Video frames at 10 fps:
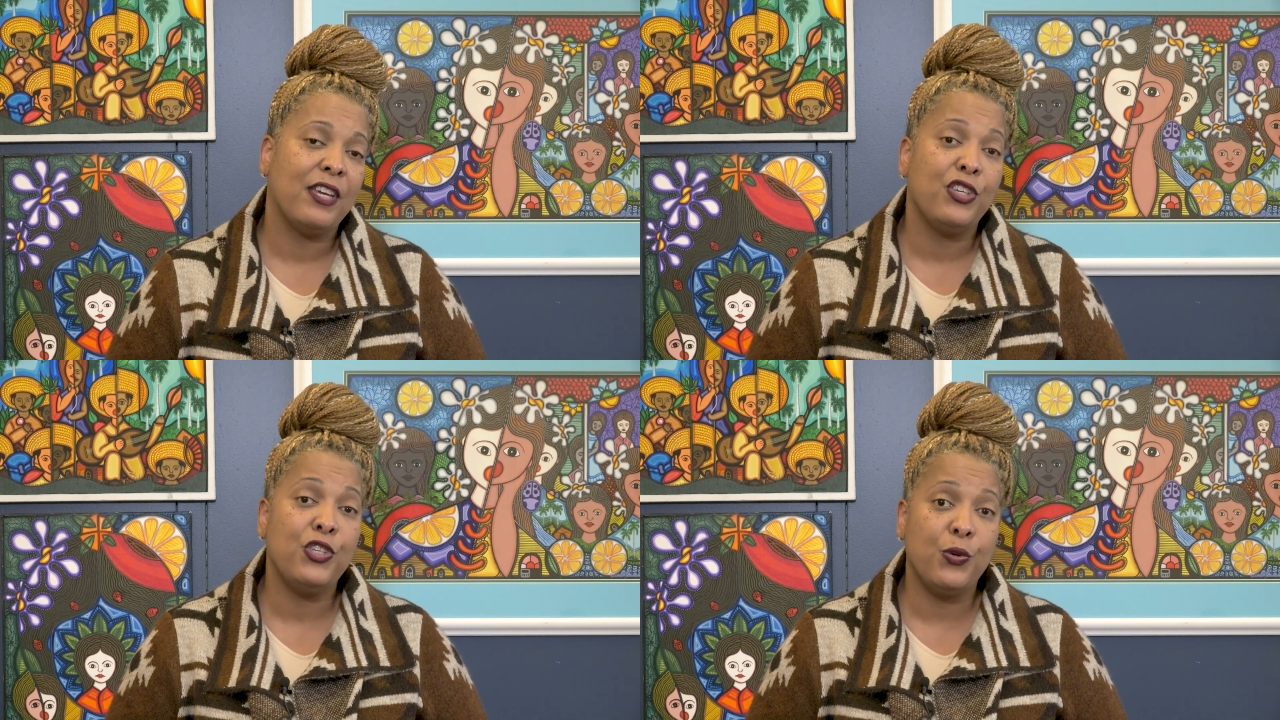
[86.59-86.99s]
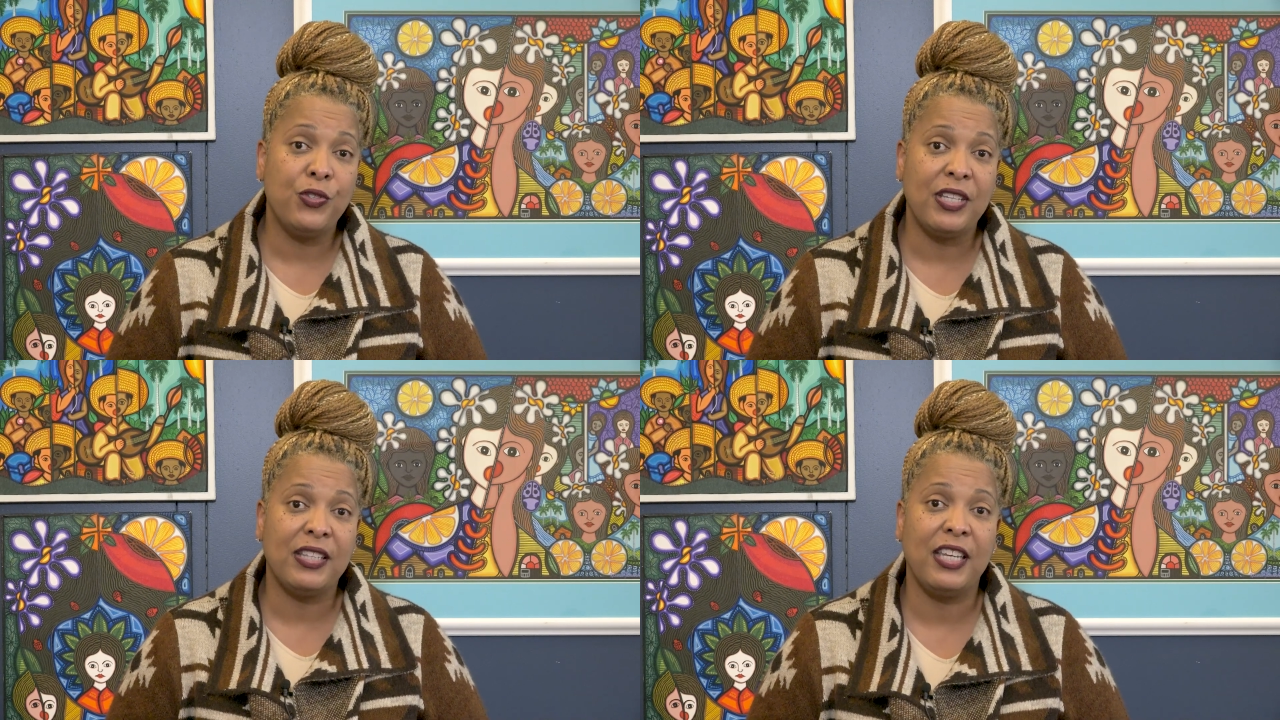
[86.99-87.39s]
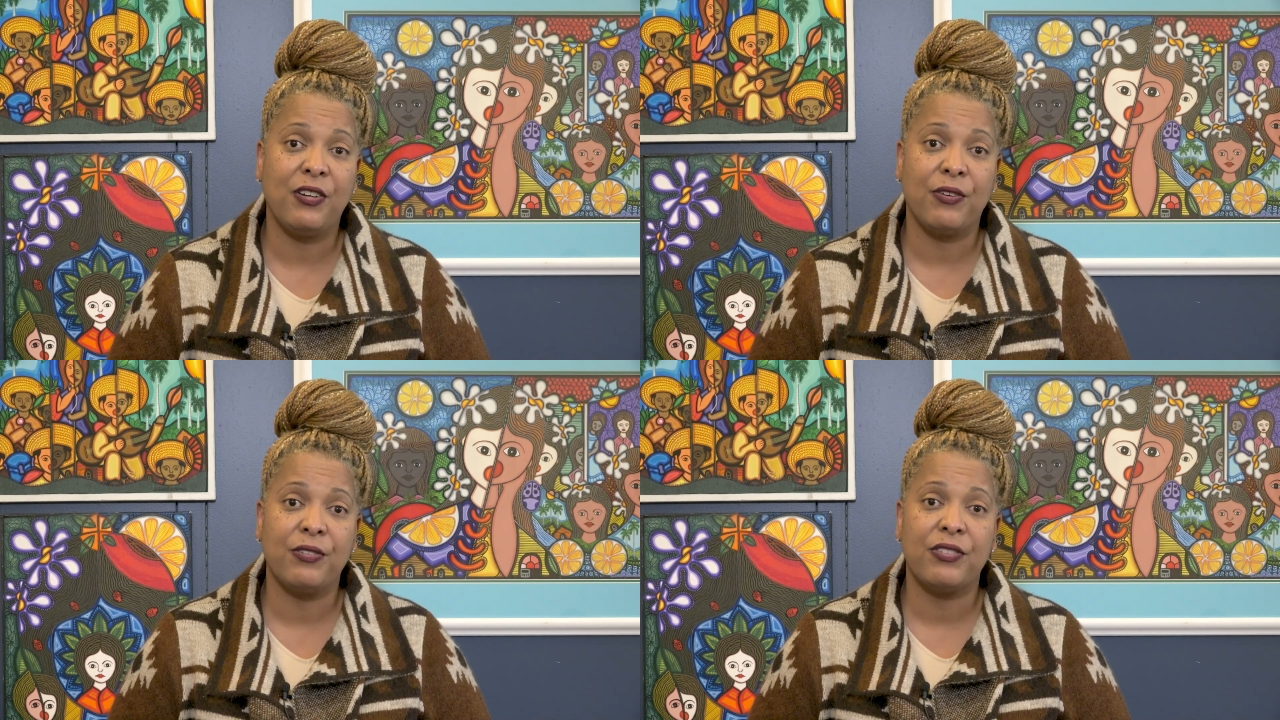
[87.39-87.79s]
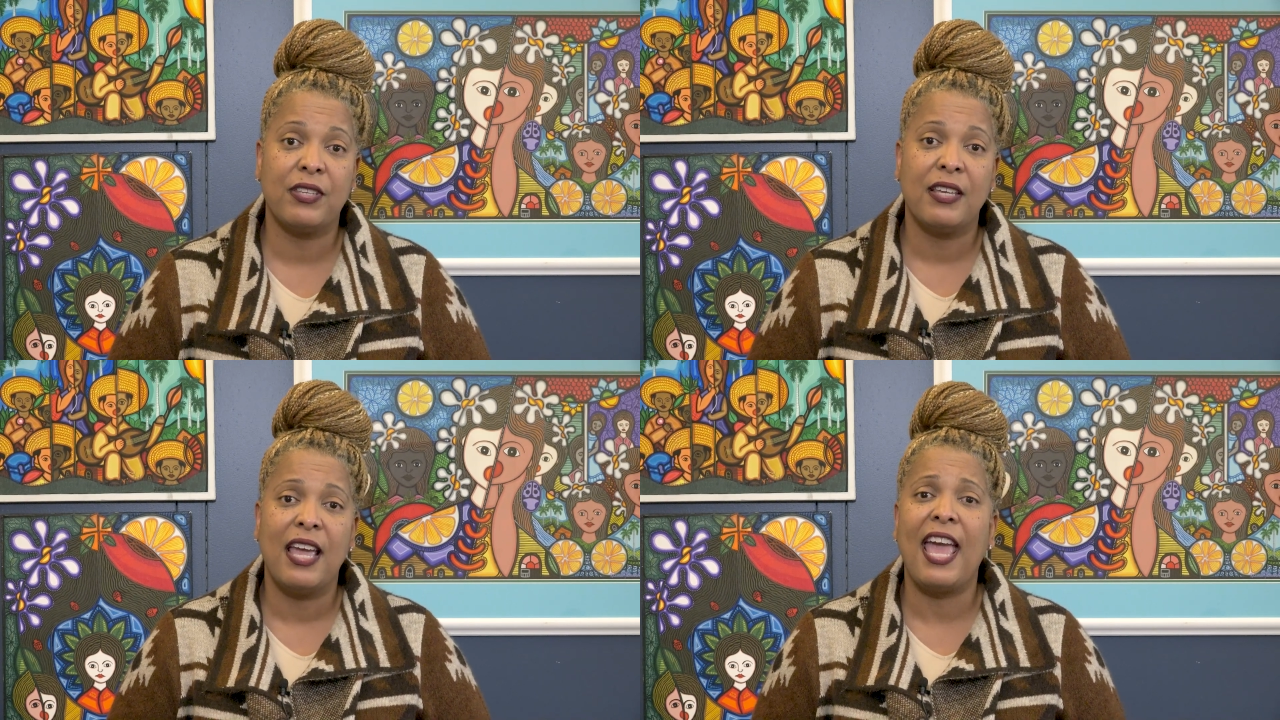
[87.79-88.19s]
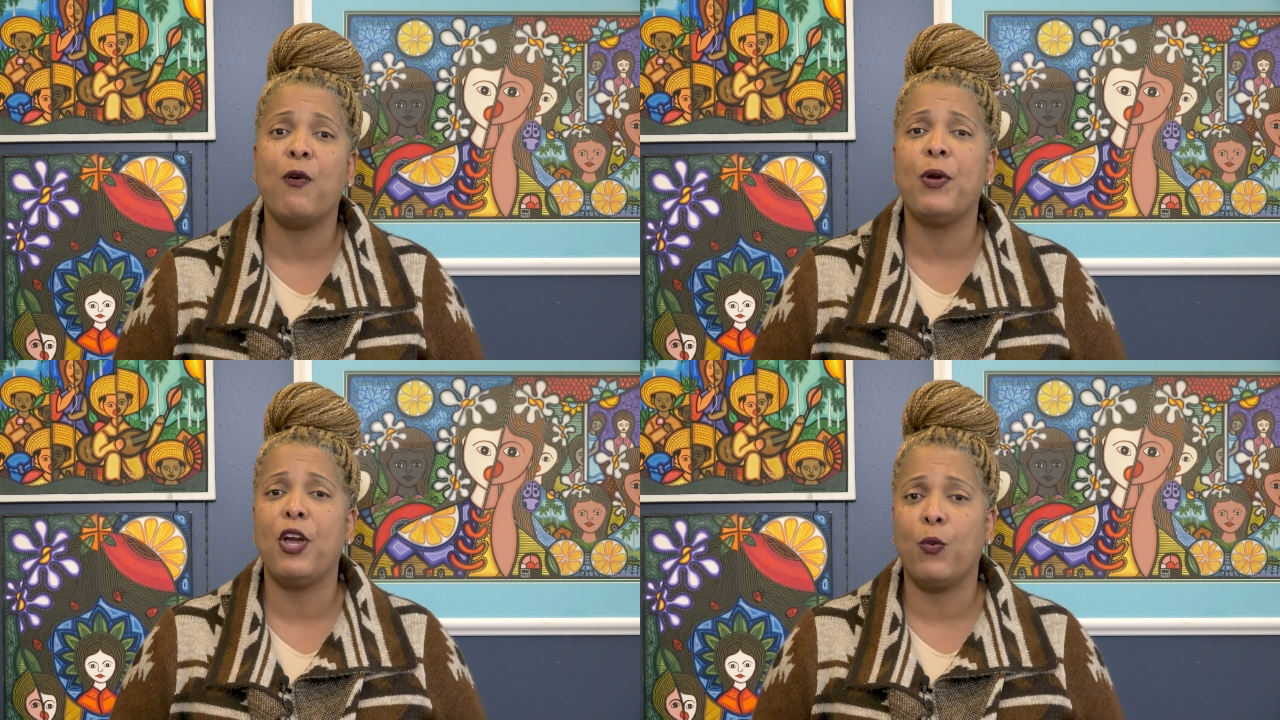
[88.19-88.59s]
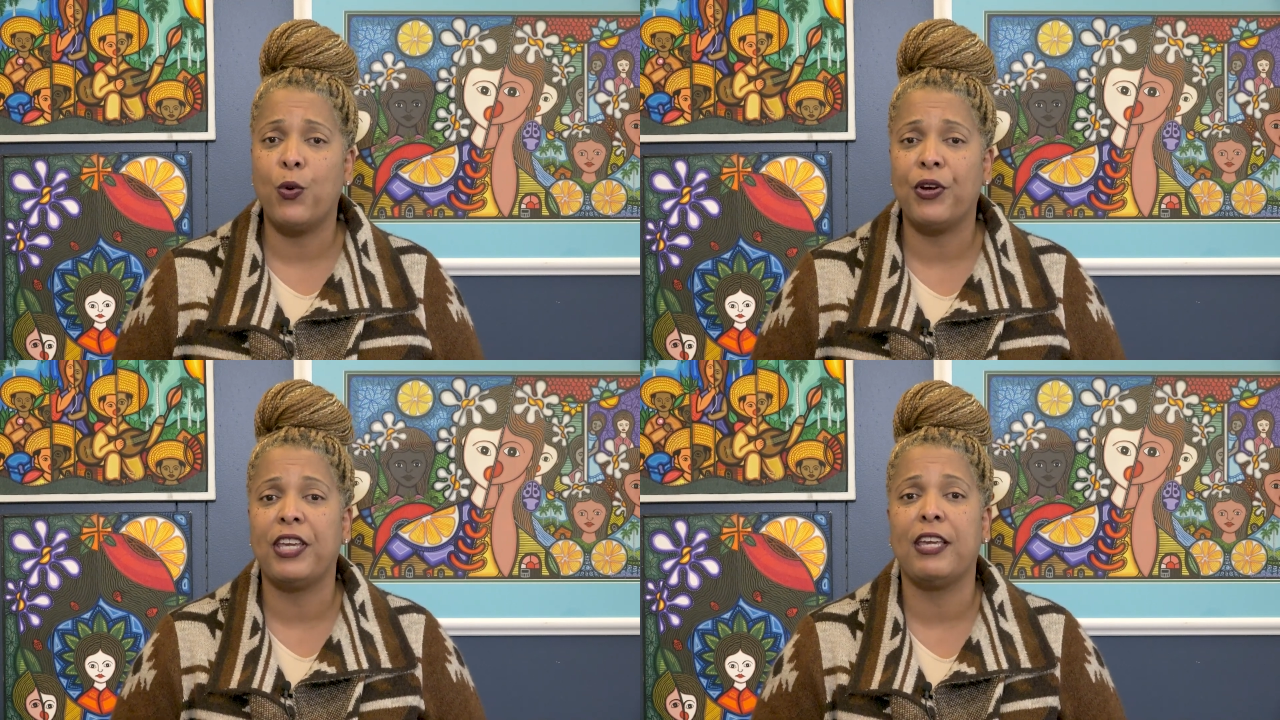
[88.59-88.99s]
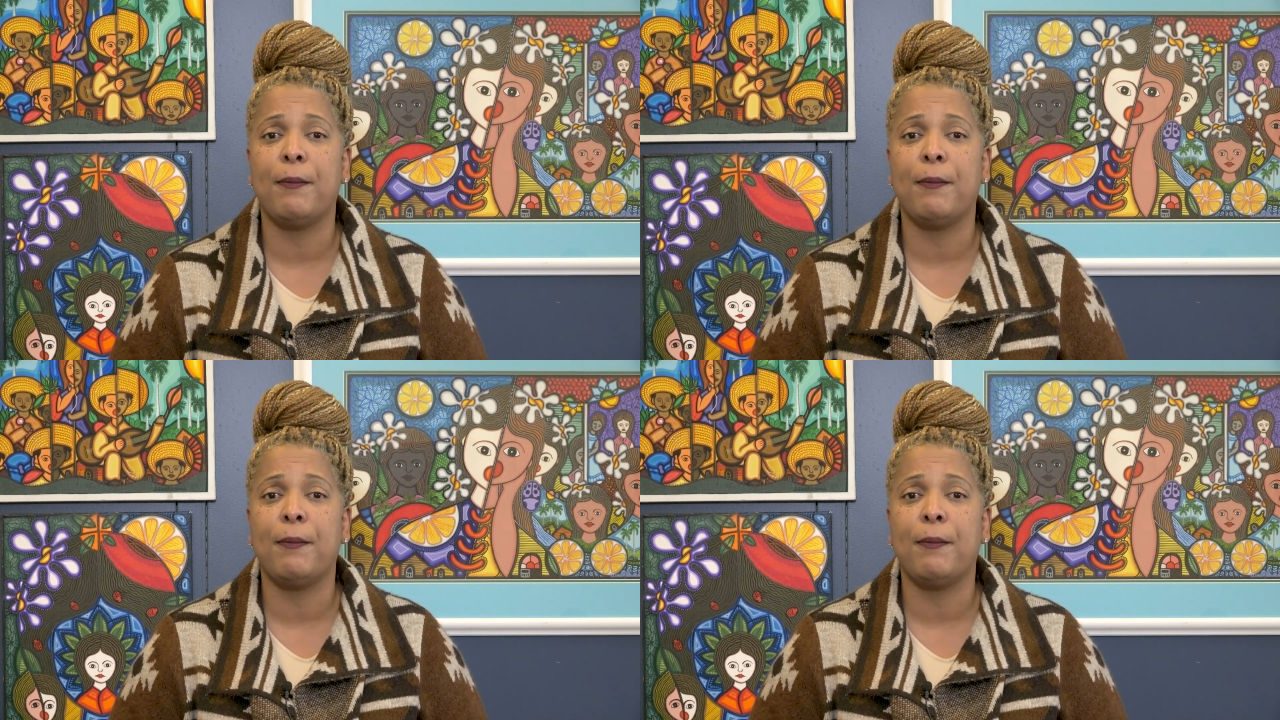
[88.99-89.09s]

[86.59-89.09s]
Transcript: union leaders, and we are working